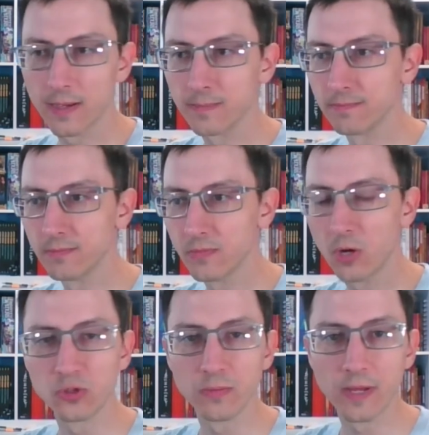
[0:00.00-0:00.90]
helps
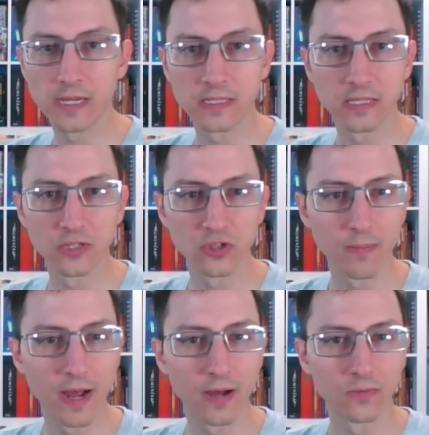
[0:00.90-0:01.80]
you make a decision
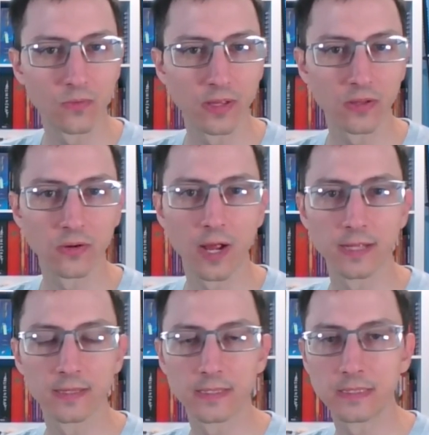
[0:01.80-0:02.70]
about whether or not
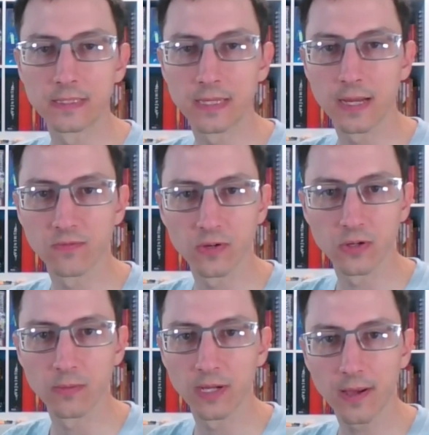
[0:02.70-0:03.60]
this is a game for you to
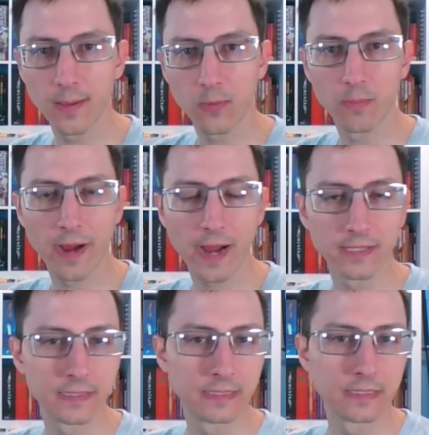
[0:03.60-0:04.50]
pick up or pass.
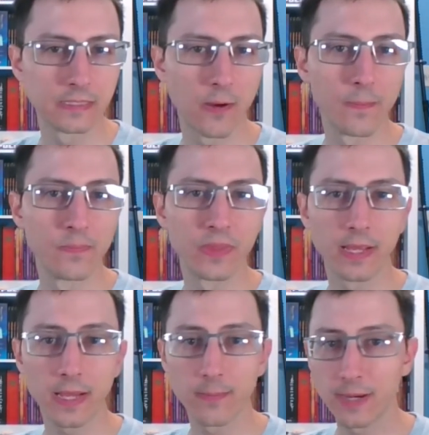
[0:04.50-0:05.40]
So, again,
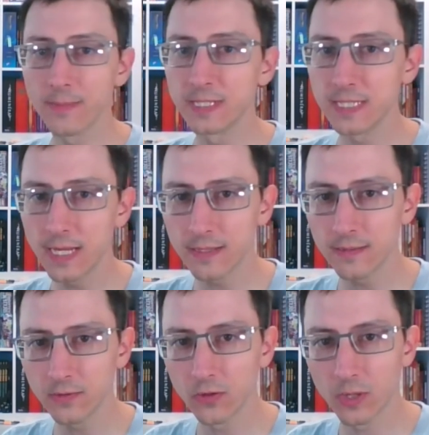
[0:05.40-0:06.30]
my name is Nathan.
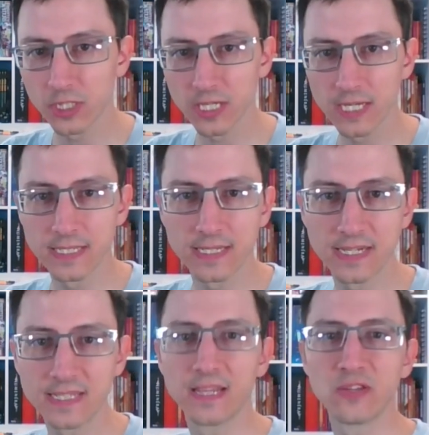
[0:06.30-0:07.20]
You're watching Nice at Dice.
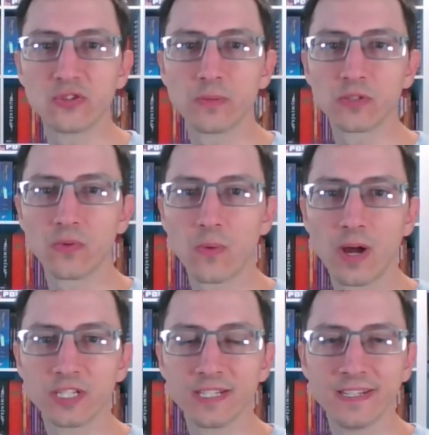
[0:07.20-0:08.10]
Thank you so much for
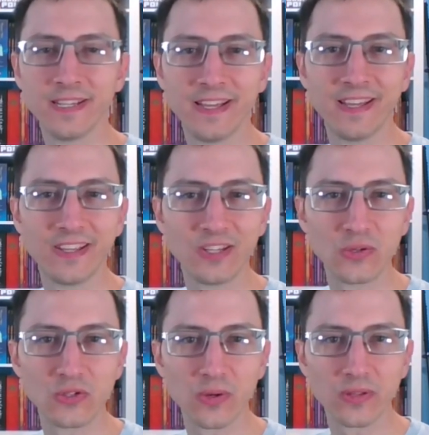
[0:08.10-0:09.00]
watching. You
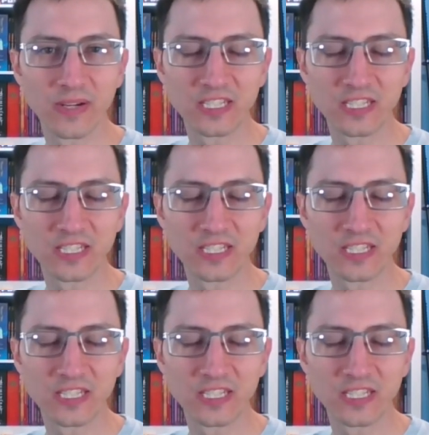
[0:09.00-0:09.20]
enjoy the rest of your